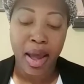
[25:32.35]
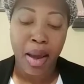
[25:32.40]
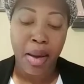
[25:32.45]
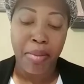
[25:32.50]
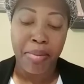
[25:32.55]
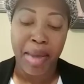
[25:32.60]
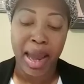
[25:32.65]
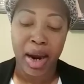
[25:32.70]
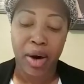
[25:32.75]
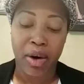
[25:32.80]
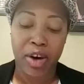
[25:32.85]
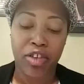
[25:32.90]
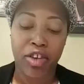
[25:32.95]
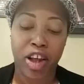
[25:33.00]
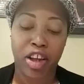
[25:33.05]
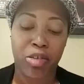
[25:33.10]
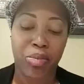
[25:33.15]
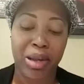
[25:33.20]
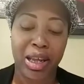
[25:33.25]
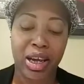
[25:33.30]
marriage
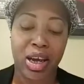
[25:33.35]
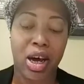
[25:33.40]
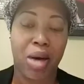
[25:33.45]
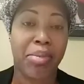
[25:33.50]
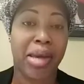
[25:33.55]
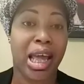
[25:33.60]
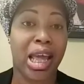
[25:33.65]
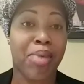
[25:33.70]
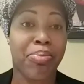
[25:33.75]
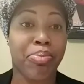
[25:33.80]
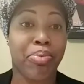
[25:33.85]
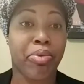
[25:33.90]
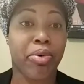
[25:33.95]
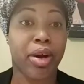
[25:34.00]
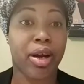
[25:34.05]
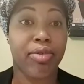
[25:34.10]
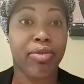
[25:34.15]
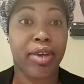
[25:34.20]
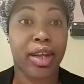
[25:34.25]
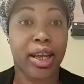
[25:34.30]
has become a
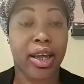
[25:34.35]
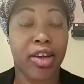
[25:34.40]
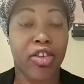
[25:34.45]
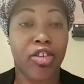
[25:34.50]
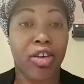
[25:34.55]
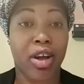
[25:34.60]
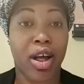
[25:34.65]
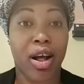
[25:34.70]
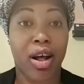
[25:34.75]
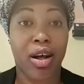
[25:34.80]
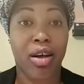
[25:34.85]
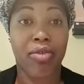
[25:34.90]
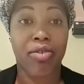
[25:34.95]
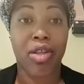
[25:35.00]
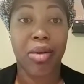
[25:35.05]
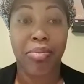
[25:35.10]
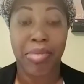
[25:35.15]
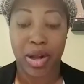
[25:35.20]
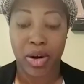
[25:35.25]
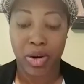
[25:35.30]
privilege of
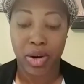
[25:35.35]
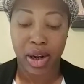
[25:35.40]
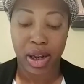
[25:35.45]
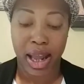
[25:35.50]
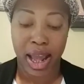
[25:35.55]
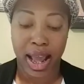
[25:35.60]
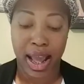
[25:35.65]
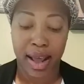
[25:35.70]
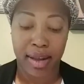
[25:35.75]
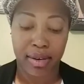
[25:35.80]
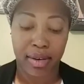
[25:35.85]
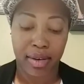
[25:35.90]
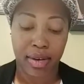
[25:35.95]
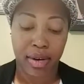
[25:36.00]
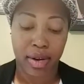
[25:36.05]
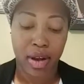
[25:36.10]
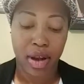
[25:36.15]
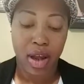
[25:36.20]
the middle class.